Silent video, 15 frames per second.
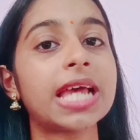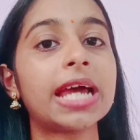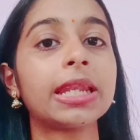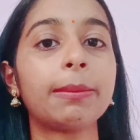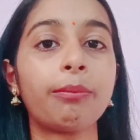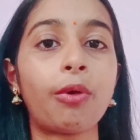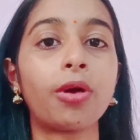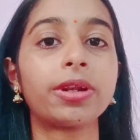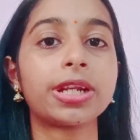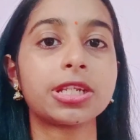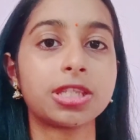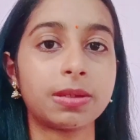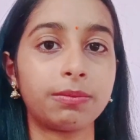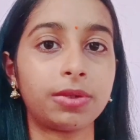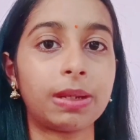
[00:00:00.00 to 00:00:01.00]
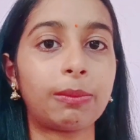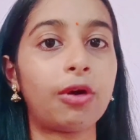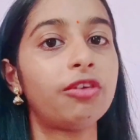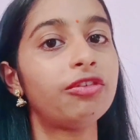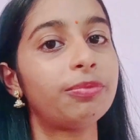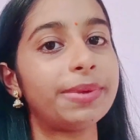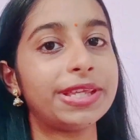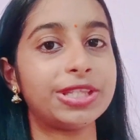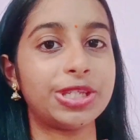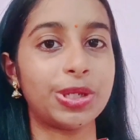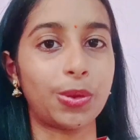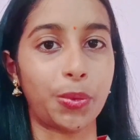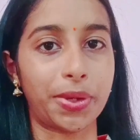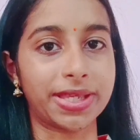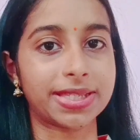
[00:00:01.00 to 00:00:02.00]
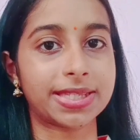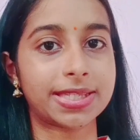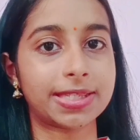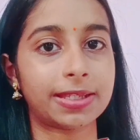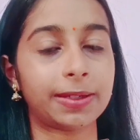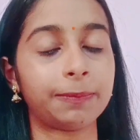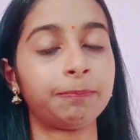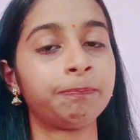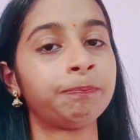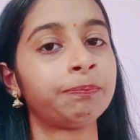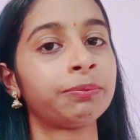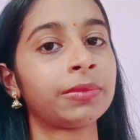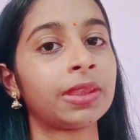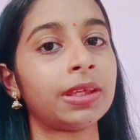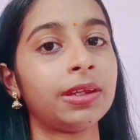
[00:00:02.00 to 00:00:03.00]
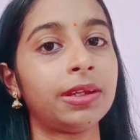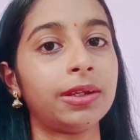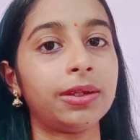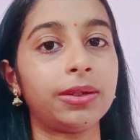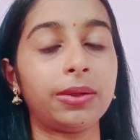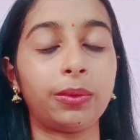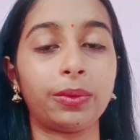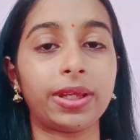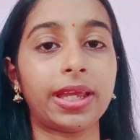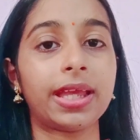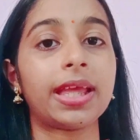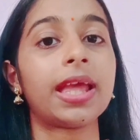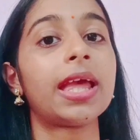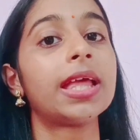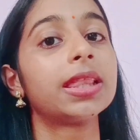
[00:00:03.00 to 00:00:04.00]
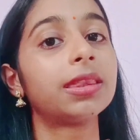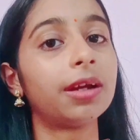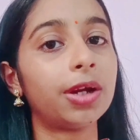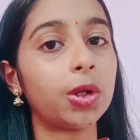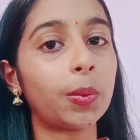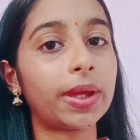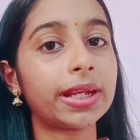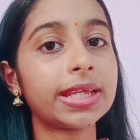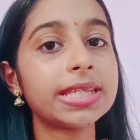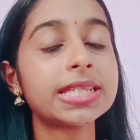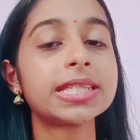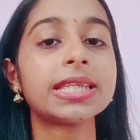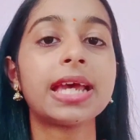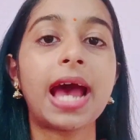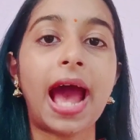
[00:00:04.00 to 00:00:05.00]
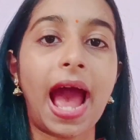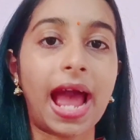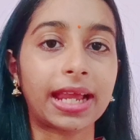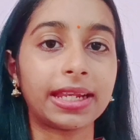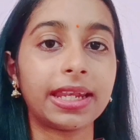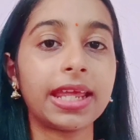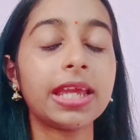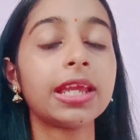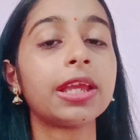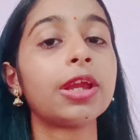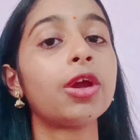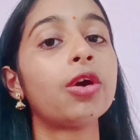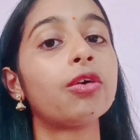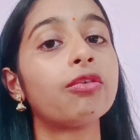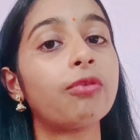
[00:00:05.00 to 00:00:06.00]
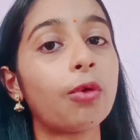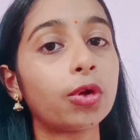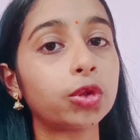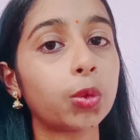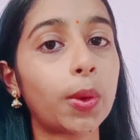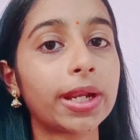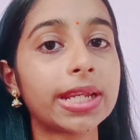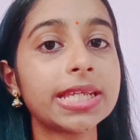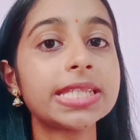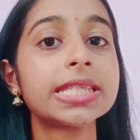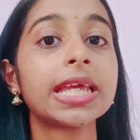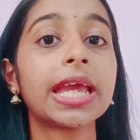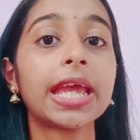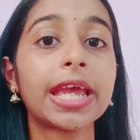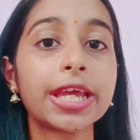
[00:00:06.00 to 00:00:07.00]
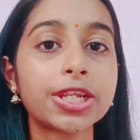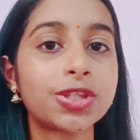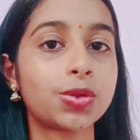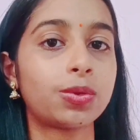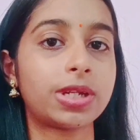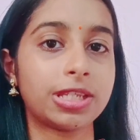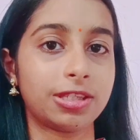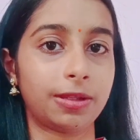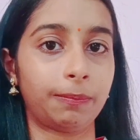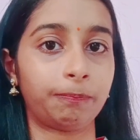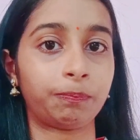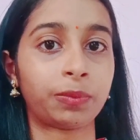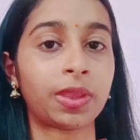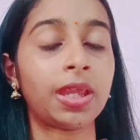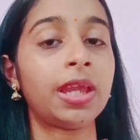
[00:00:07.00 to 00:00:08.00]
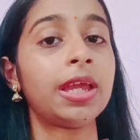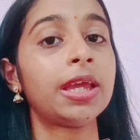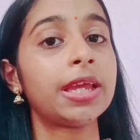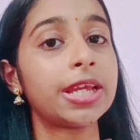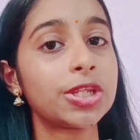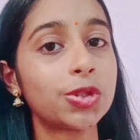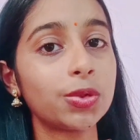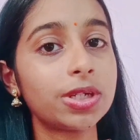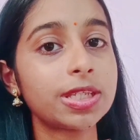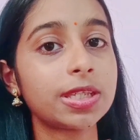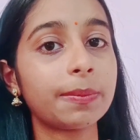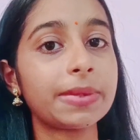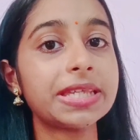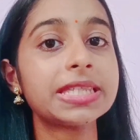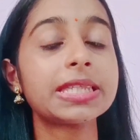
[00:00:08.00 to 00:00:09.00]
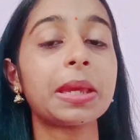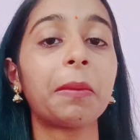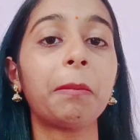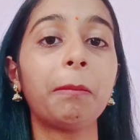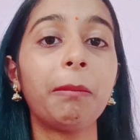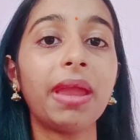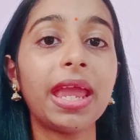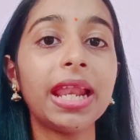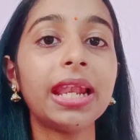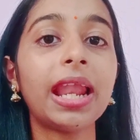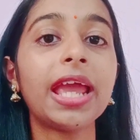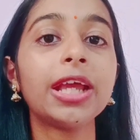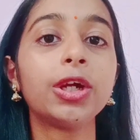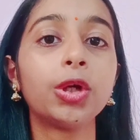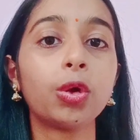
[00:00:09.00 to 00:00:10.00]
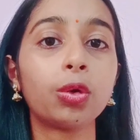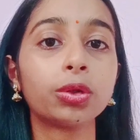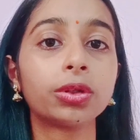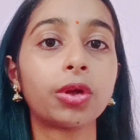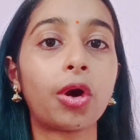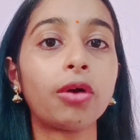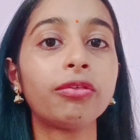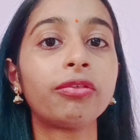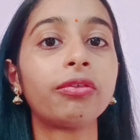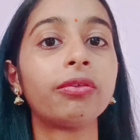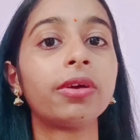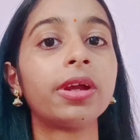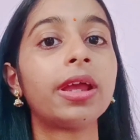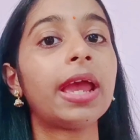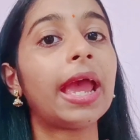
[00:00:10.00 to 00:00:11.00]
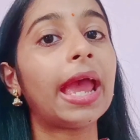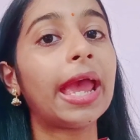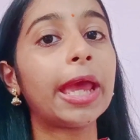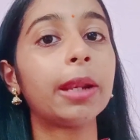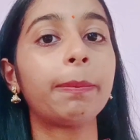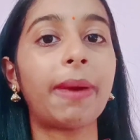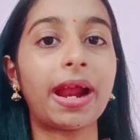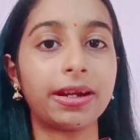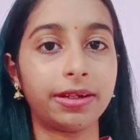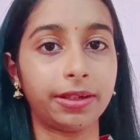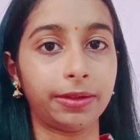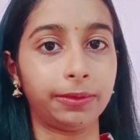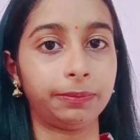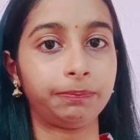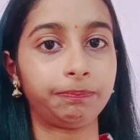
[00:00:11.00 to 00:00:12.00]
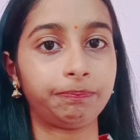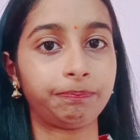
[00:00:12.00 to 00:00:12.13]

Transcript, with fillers: is an important symptom of PCOS. Okay. Third one is acne. Fourth one is hirsutism. Hirsutism is male-like growth of hair pattern